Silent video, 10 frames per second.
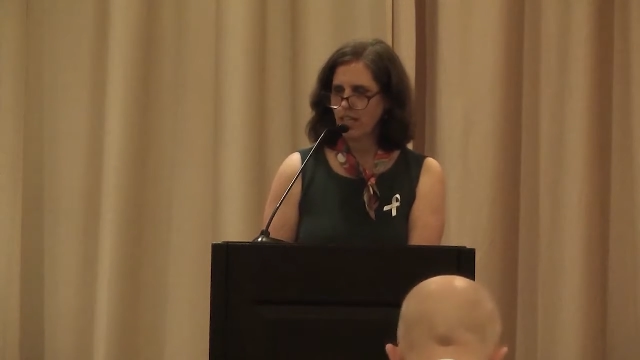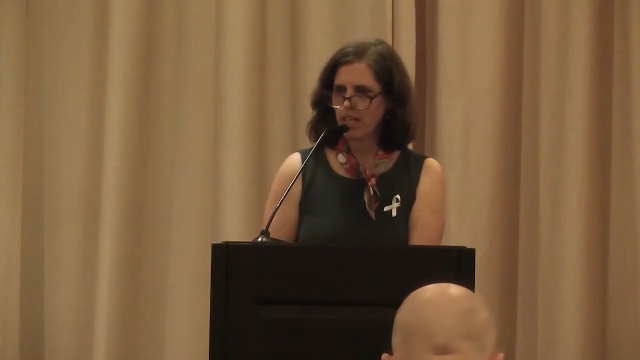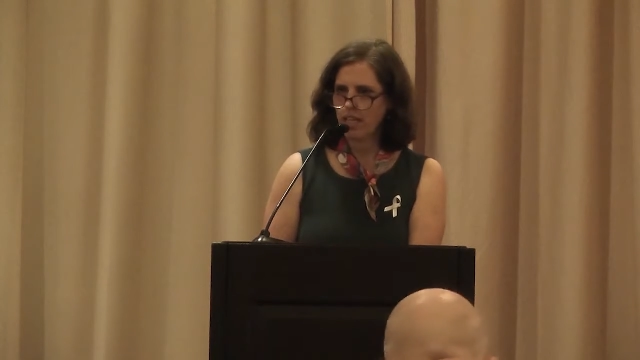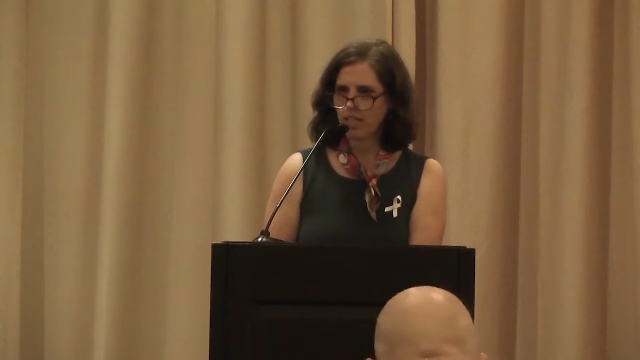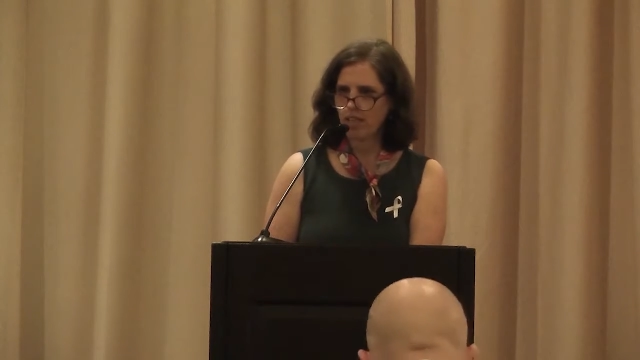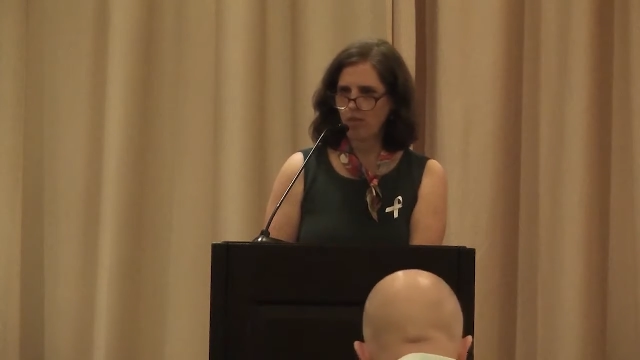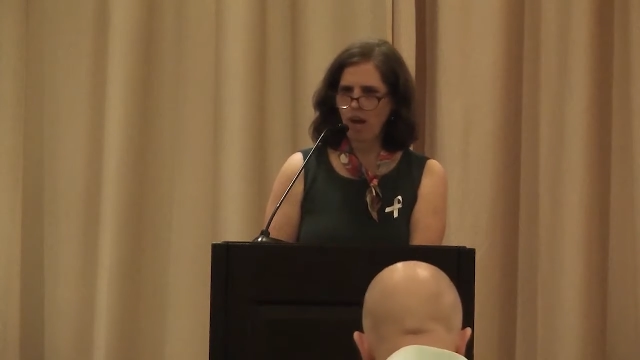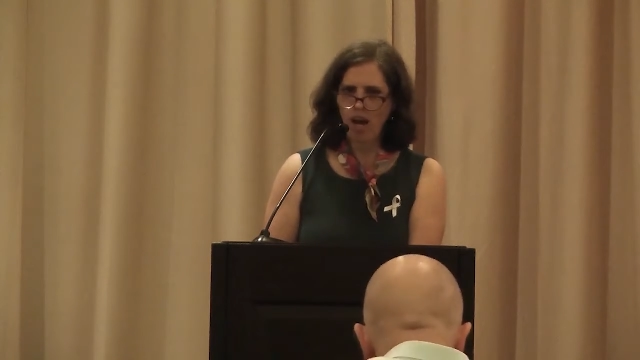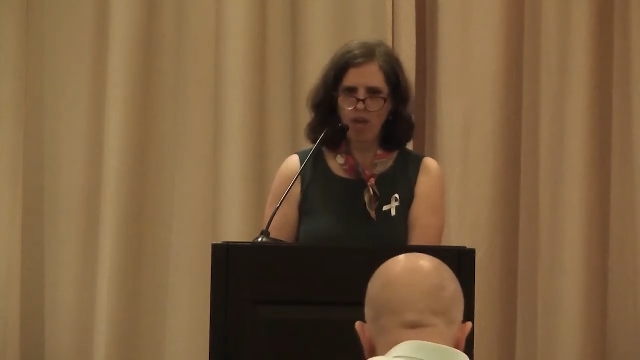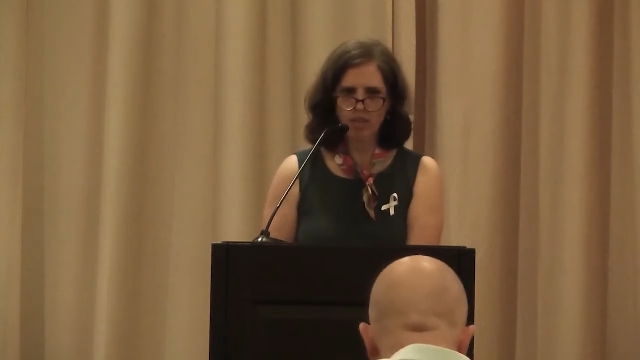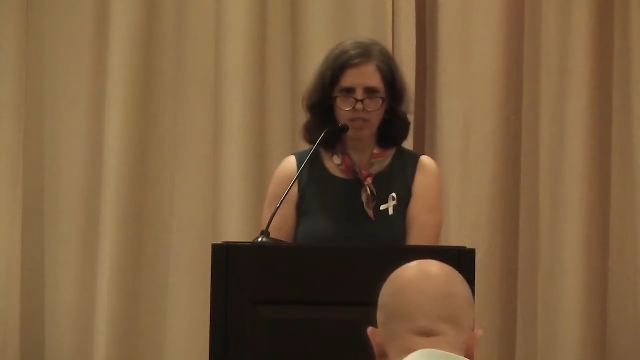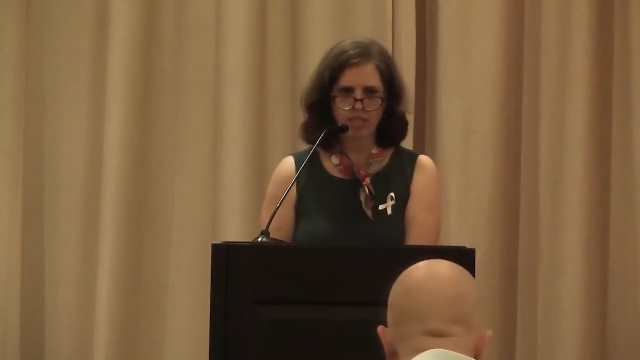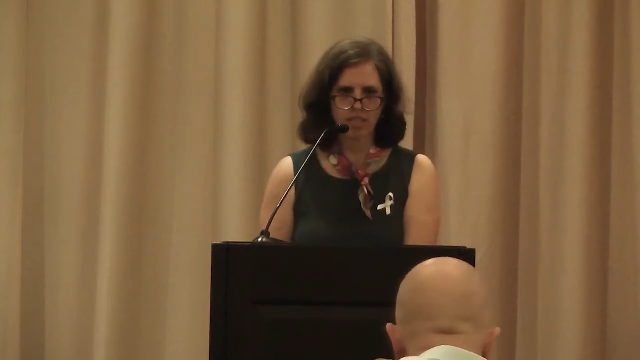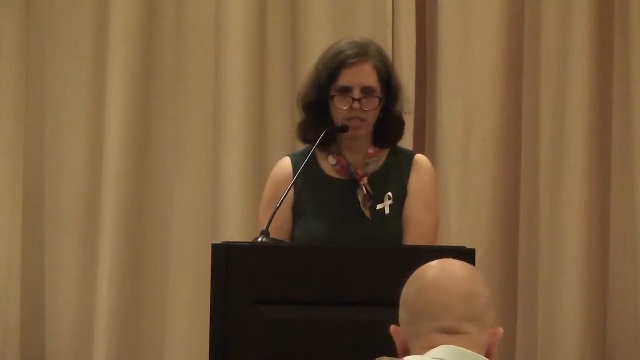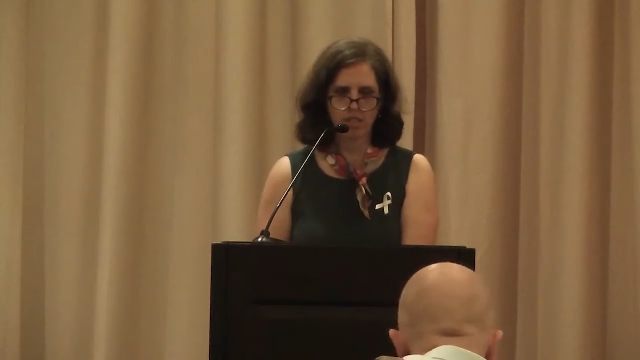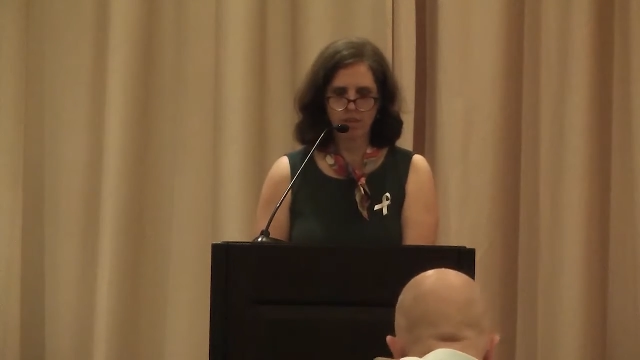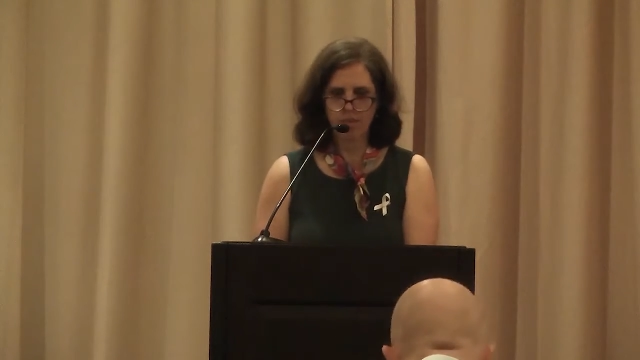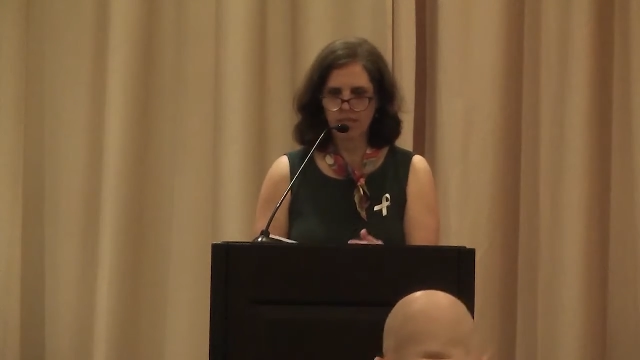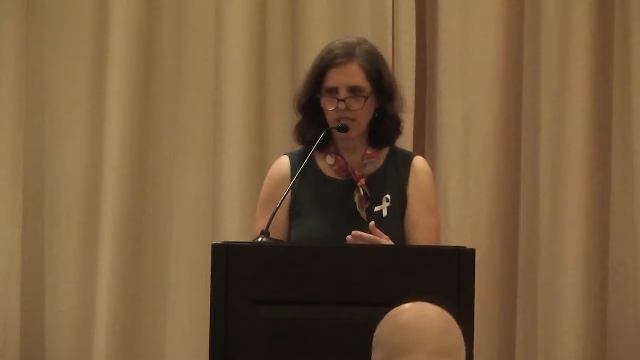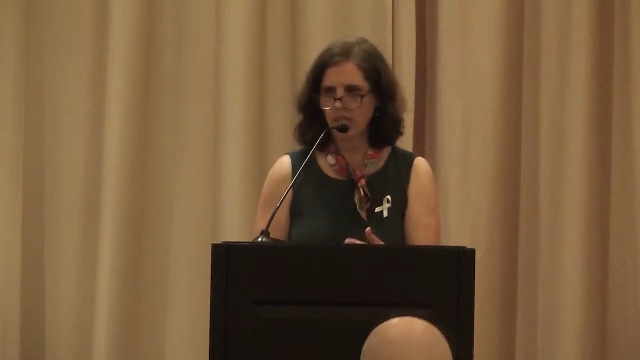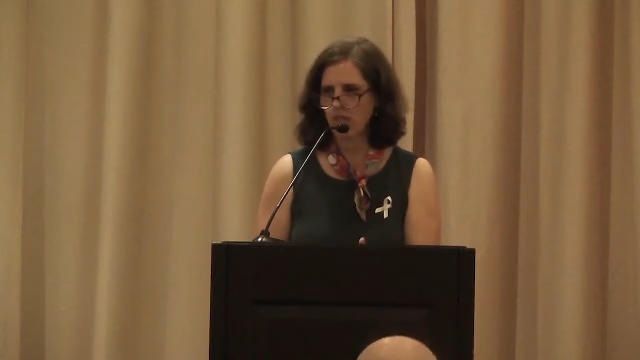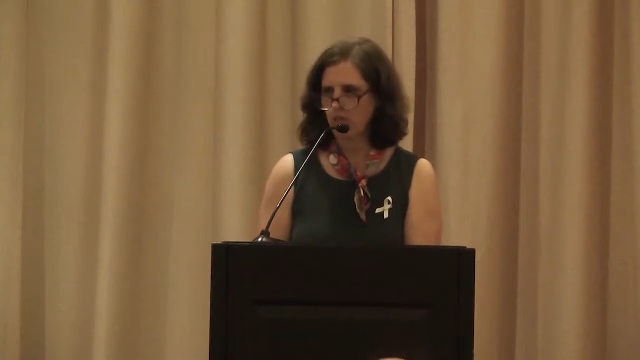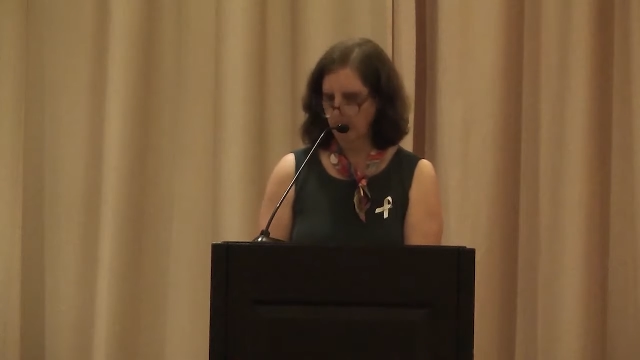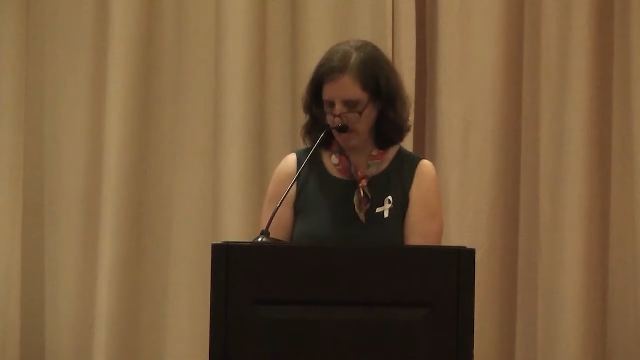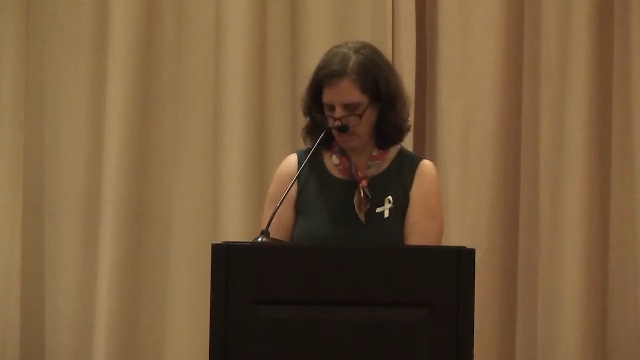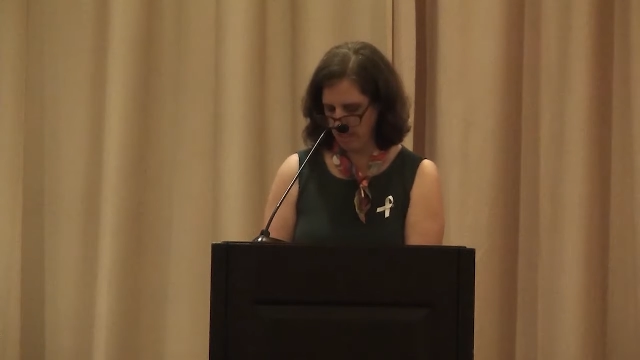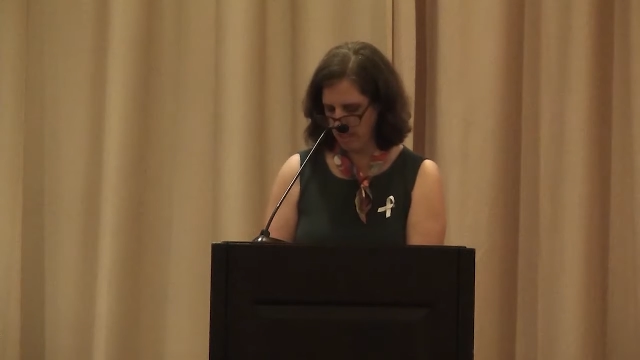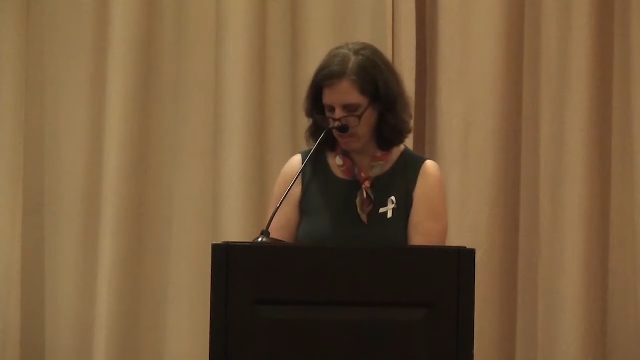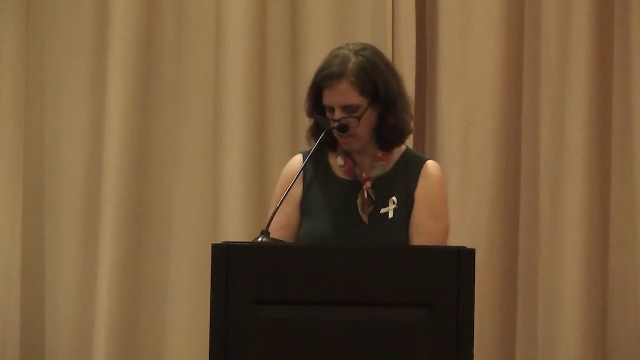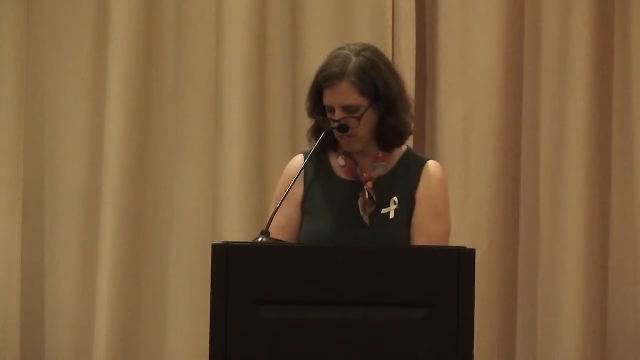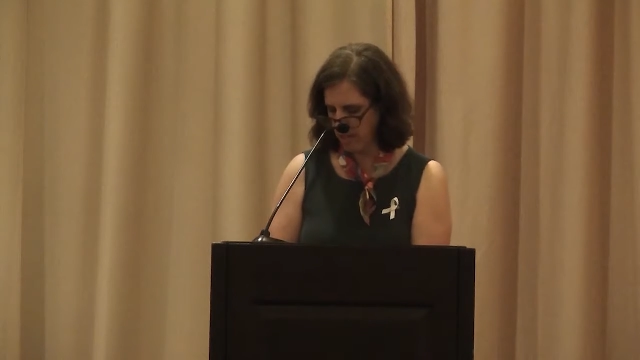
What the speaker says: and how some of these intersections.